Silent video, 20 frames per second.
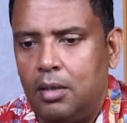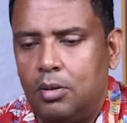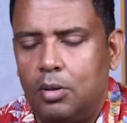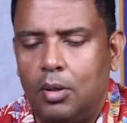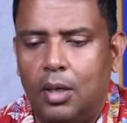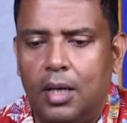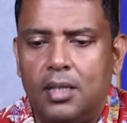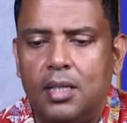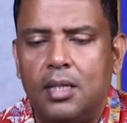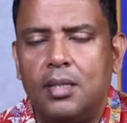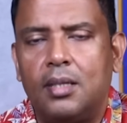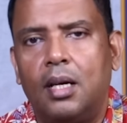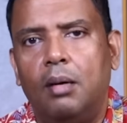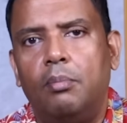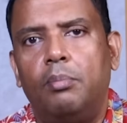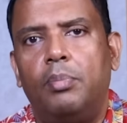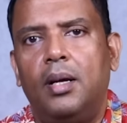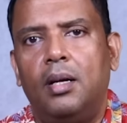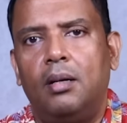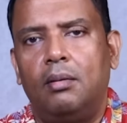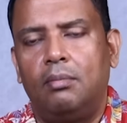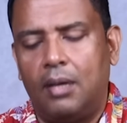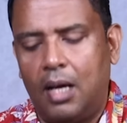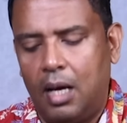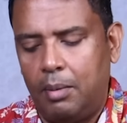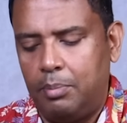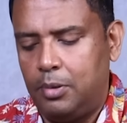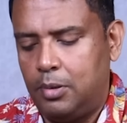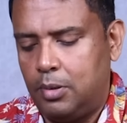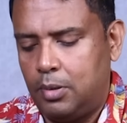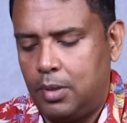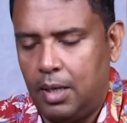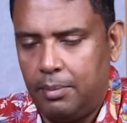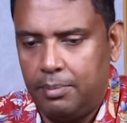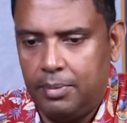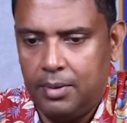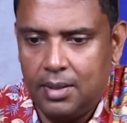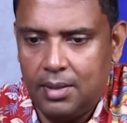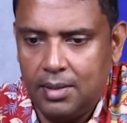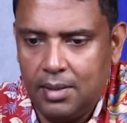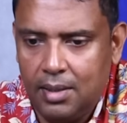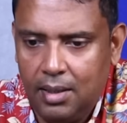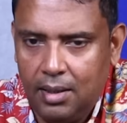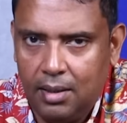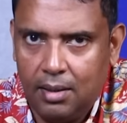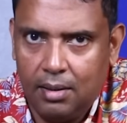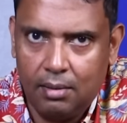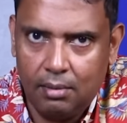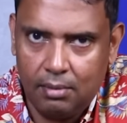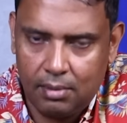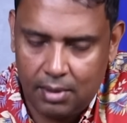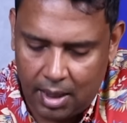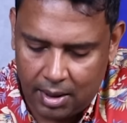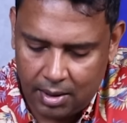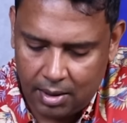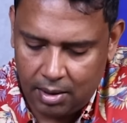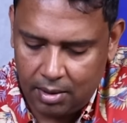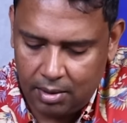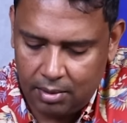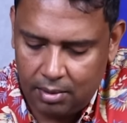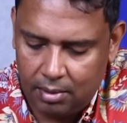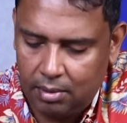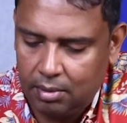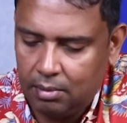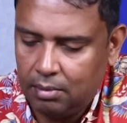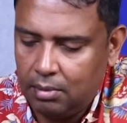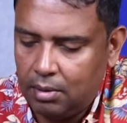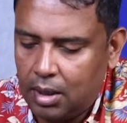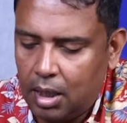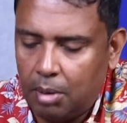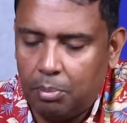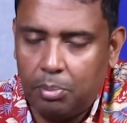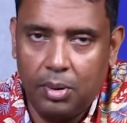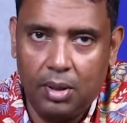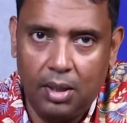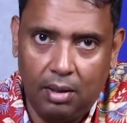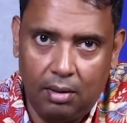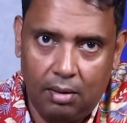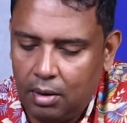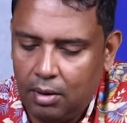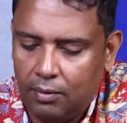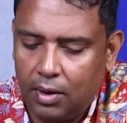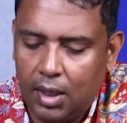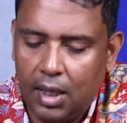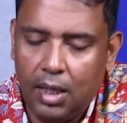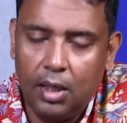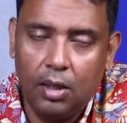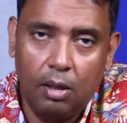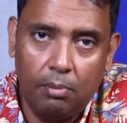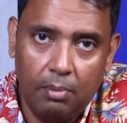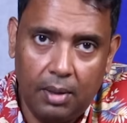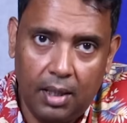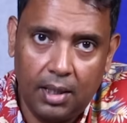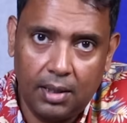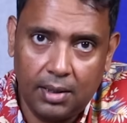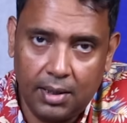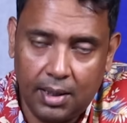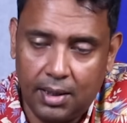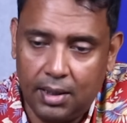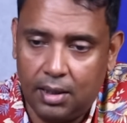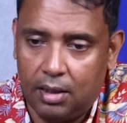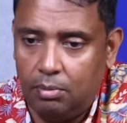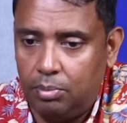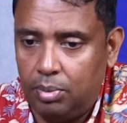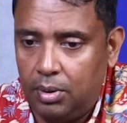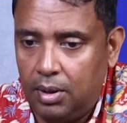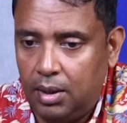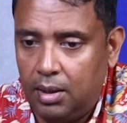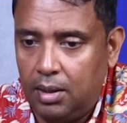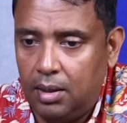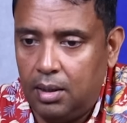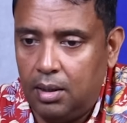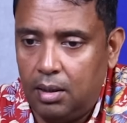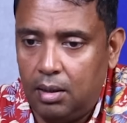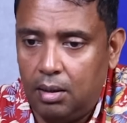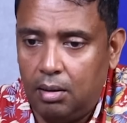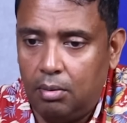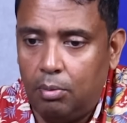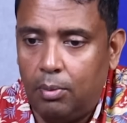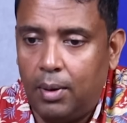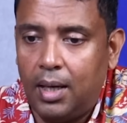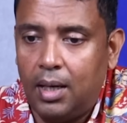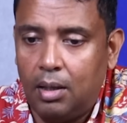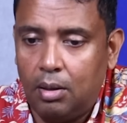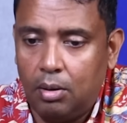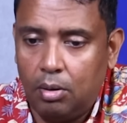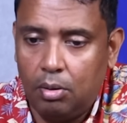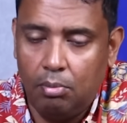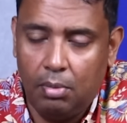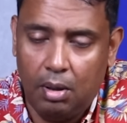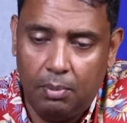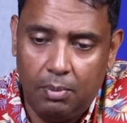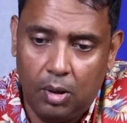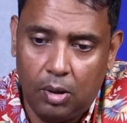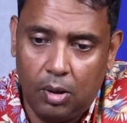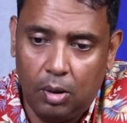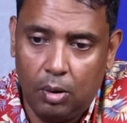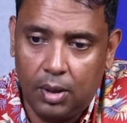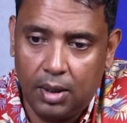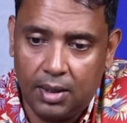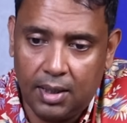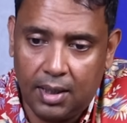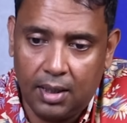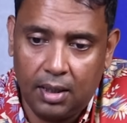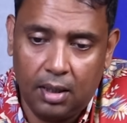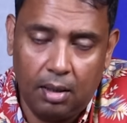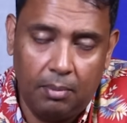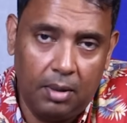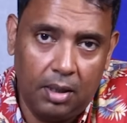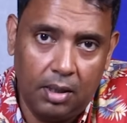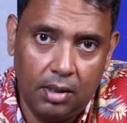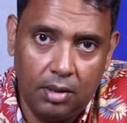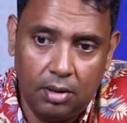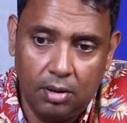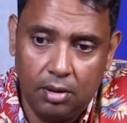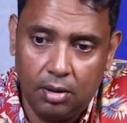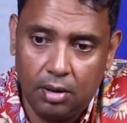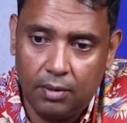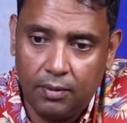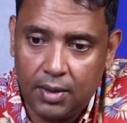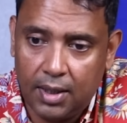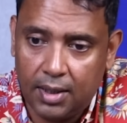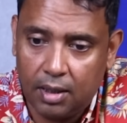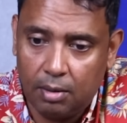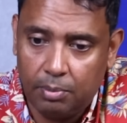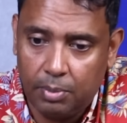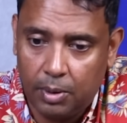So let's just compare apples to apples and see Tata company. If you're keen on buying a Tata company, why maybe you can look at Tata Chemicals instead of Tata